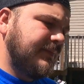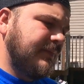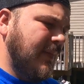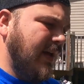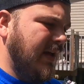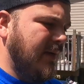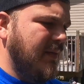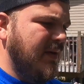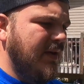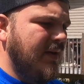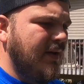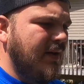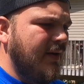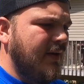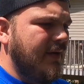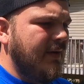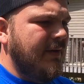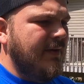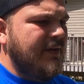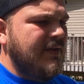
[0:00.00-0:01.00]
maybe.
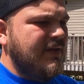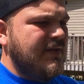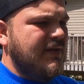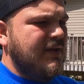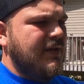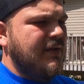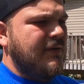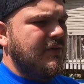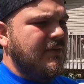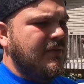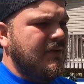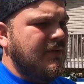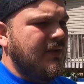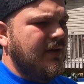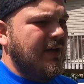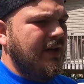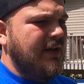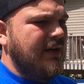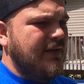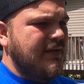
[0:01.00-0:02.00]
So,
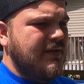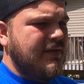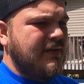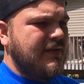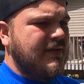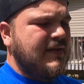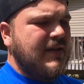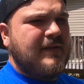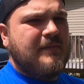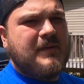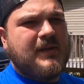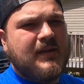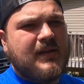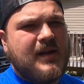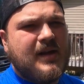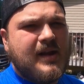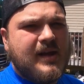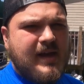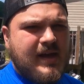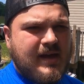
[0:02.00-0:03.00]
and it's going to save me a
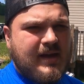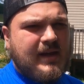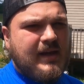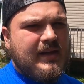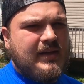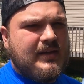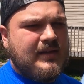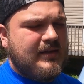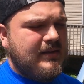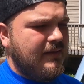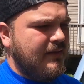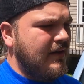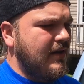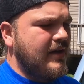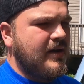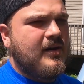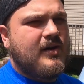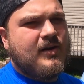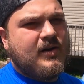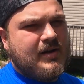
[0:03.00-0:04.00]
lot of headache and a
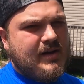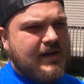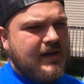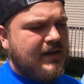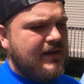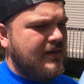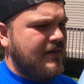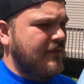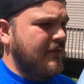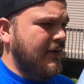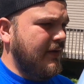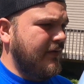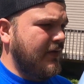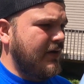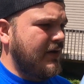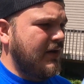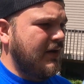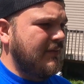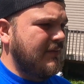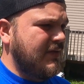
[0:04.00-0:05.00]
lot of heartache whenever
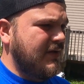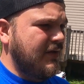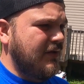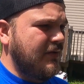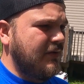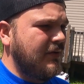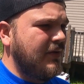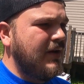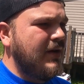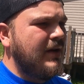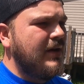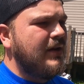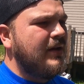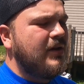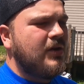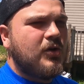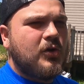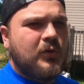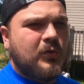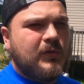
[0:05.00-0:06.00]
it comes to
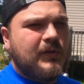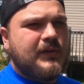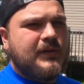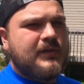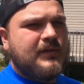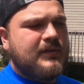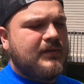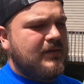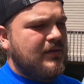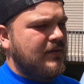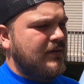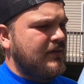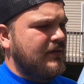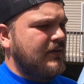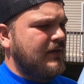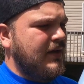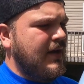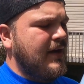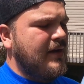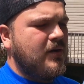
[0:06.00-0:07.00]
coolant
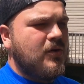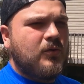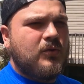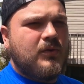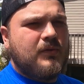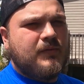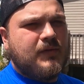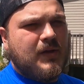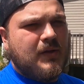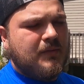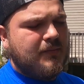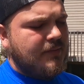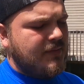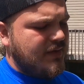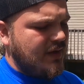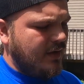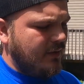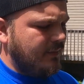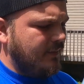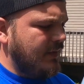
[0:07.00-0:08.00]
flow.
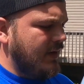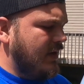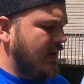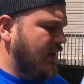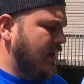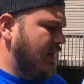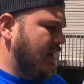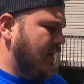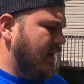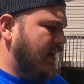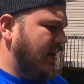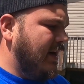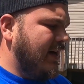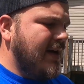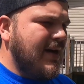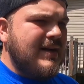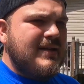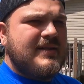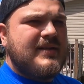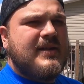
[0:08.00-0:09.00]
So, all right,
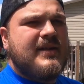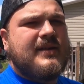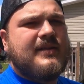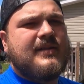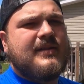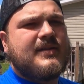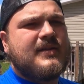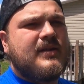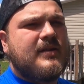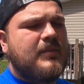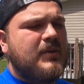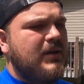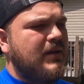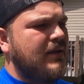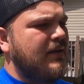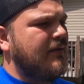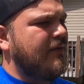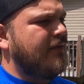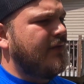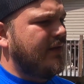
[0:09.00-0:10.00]
guys, that's going to be
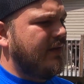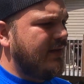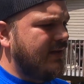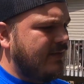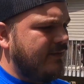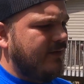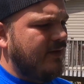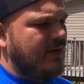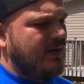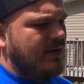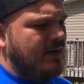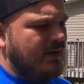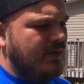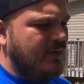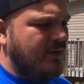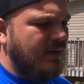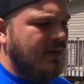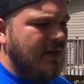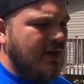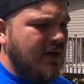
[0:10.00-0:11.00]
it for this
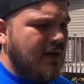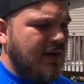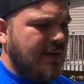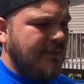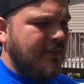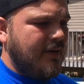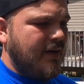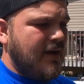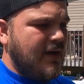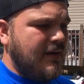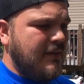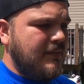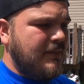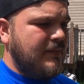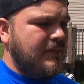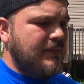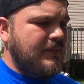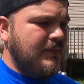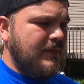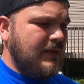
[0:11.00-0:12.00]
video. I'm going
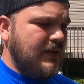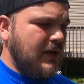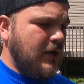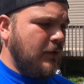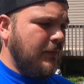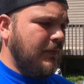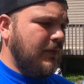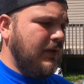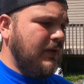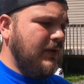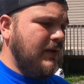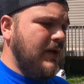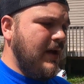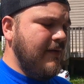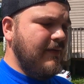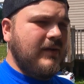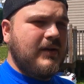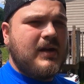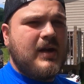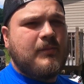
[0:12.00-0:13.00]
to hopefully
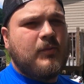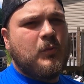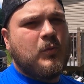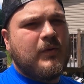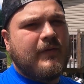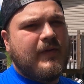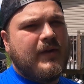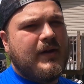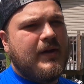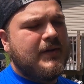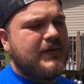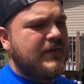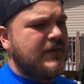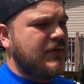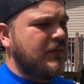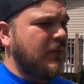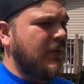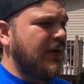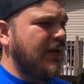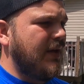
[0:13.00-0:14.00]
have a couple more videos
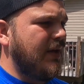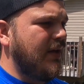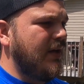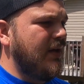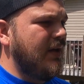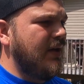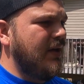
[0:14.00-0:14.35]
this week.